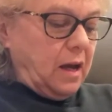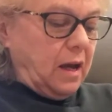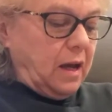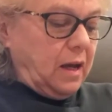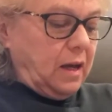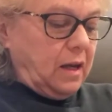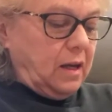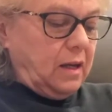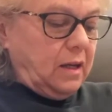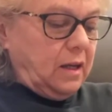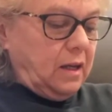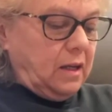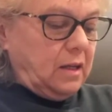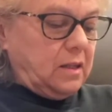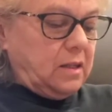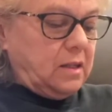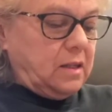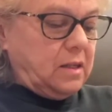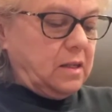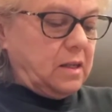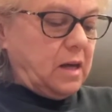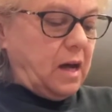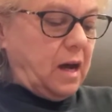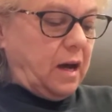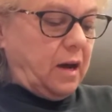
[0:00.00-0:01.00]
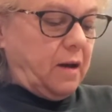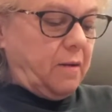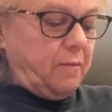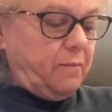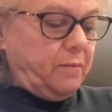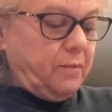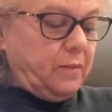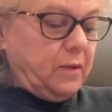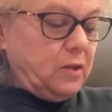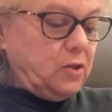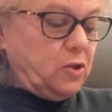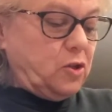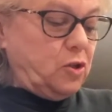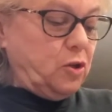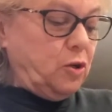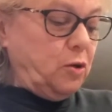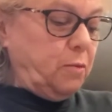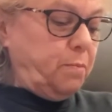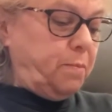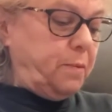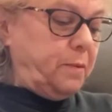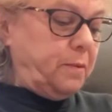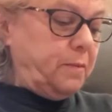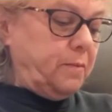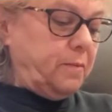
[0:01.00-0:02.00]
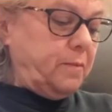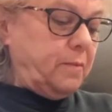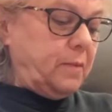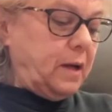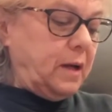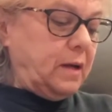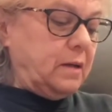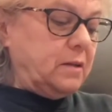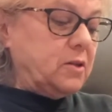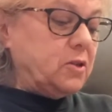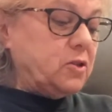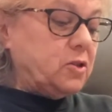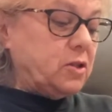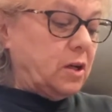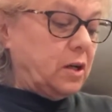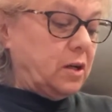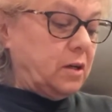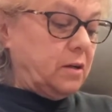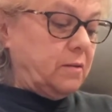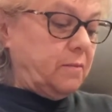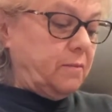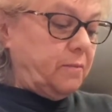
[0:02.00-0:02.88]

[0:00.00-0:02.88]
And it's soup and dessert.